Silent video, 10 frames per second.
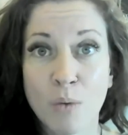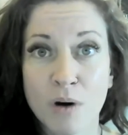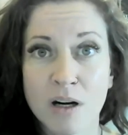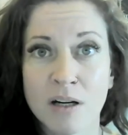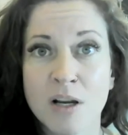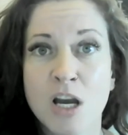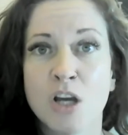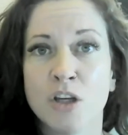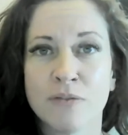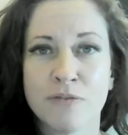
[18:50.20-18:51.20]
power,
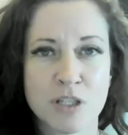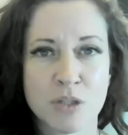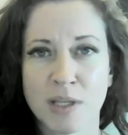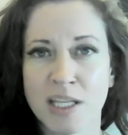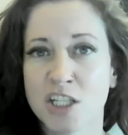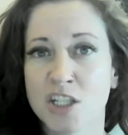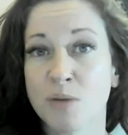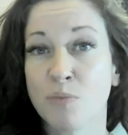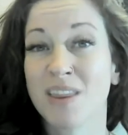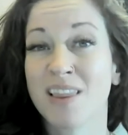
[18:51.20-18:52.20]
your first
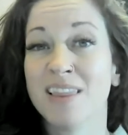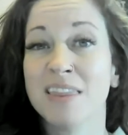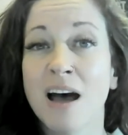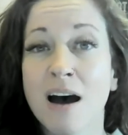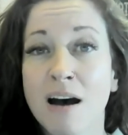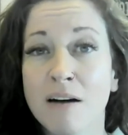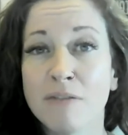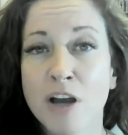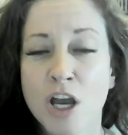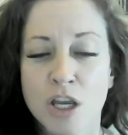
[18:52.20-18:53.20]
relationship with
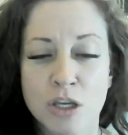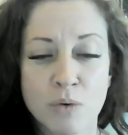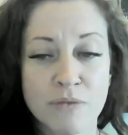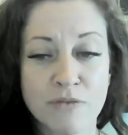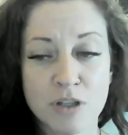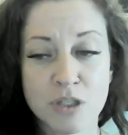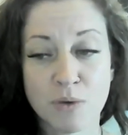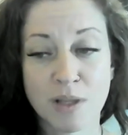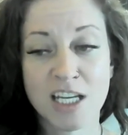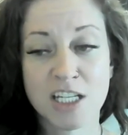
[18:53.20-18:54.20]
love, your
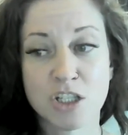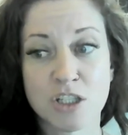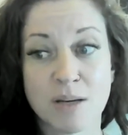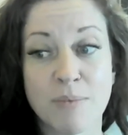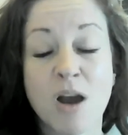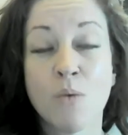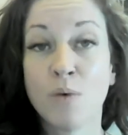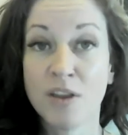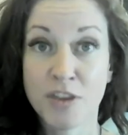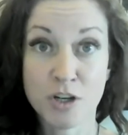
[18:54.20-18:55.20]
first relationship
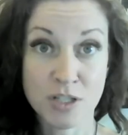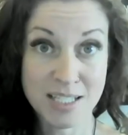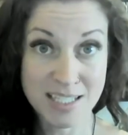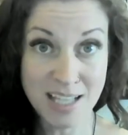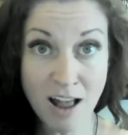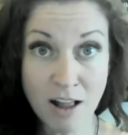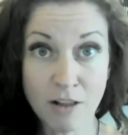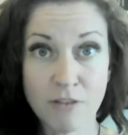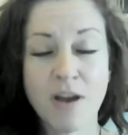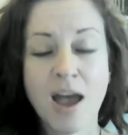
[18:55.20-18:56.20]
with
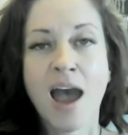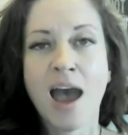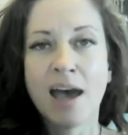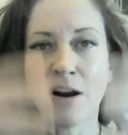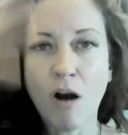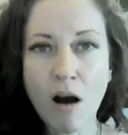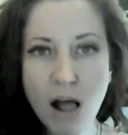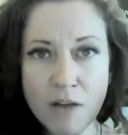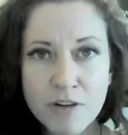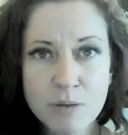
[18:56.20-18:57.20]
yourself, and
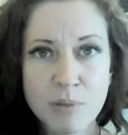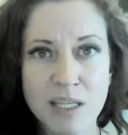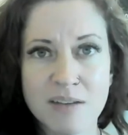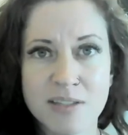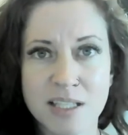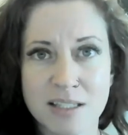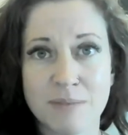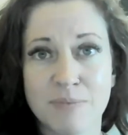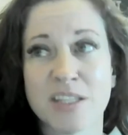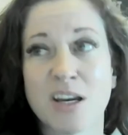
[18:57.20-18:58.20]
all of your belief
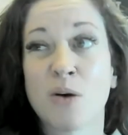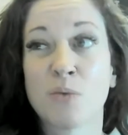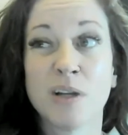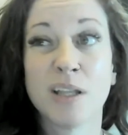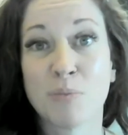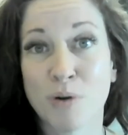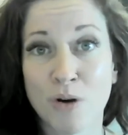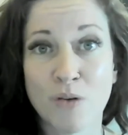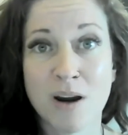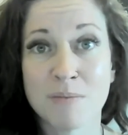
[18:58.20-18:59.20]
systems are really
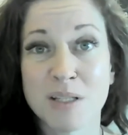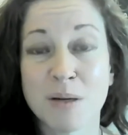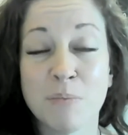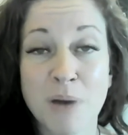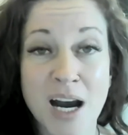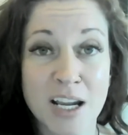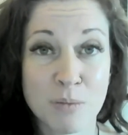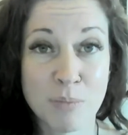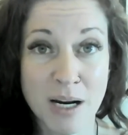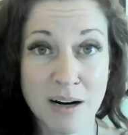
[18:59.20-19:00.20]
programmed
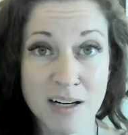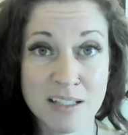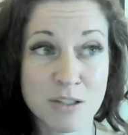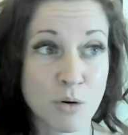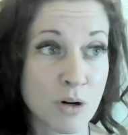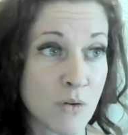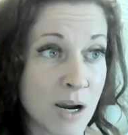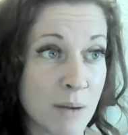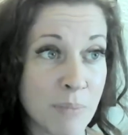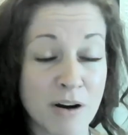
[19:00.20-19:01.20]
by your parents or
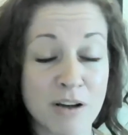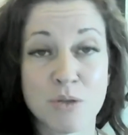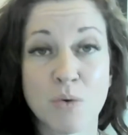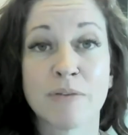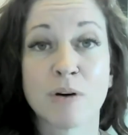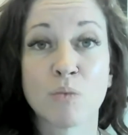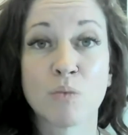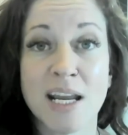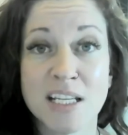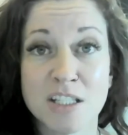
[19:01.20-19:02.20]
grandparents, whoever